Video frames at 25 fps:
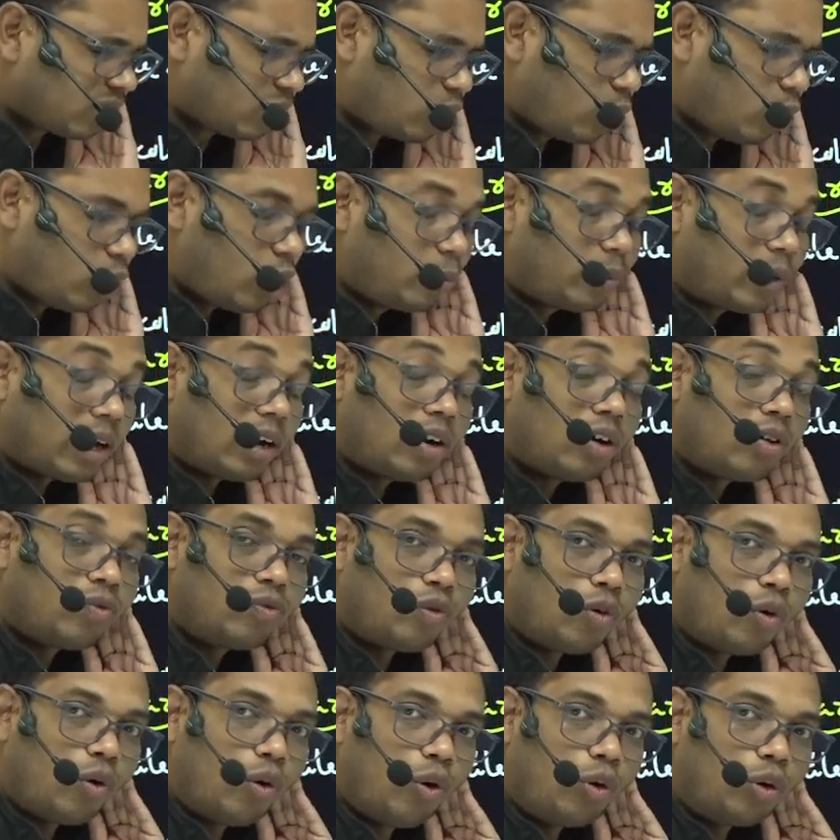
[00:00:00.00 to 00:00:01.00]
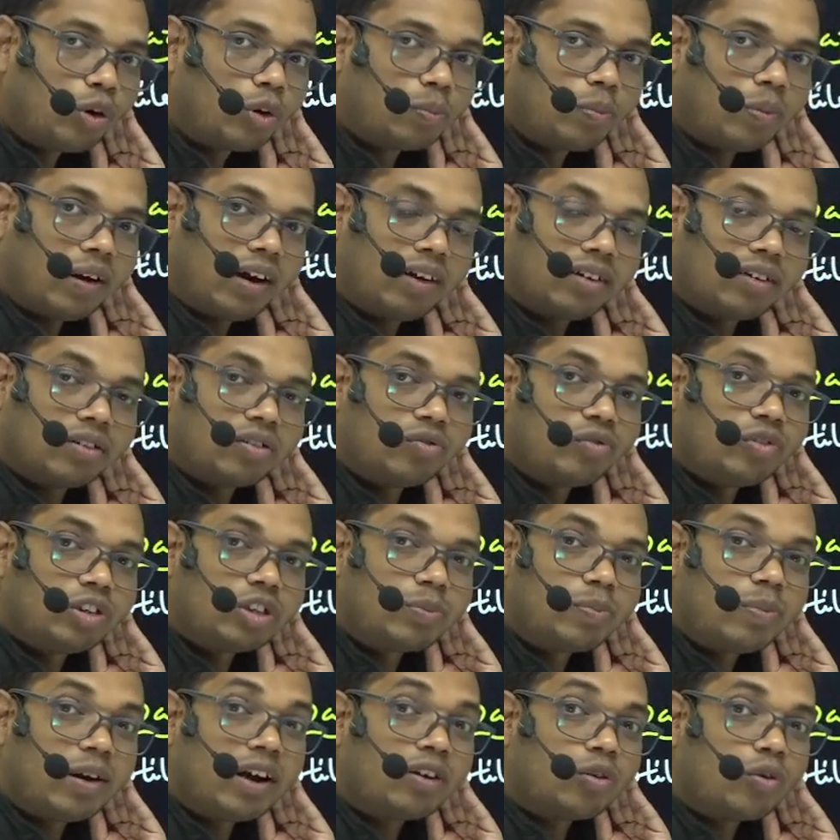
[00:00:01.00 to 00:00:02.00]
Coleoptile of oat plant.
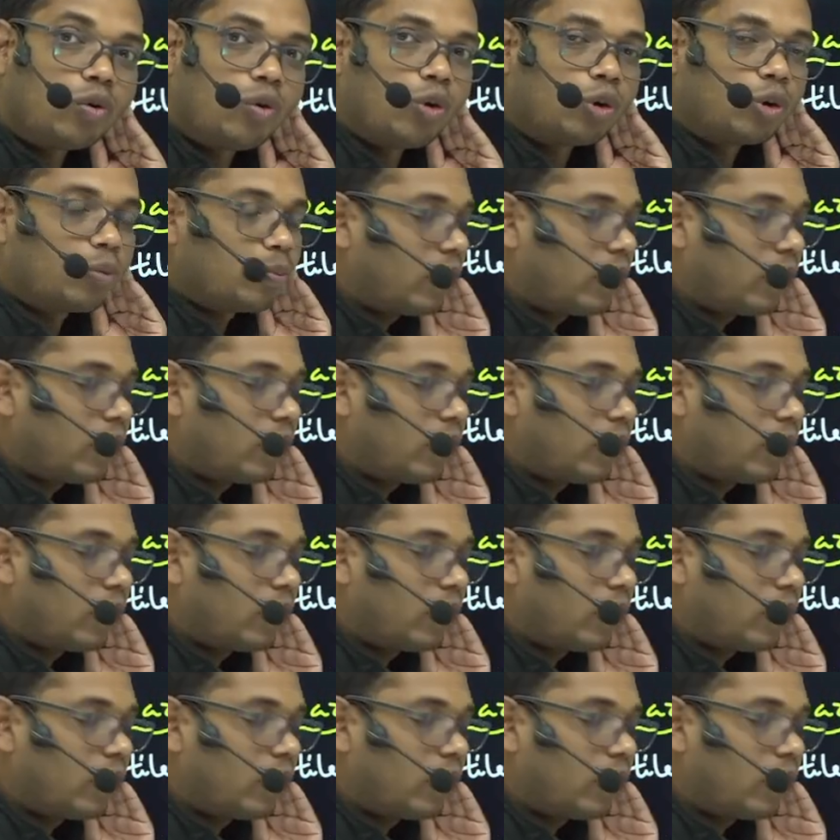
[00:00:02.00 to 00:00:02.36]
Which plant? Oat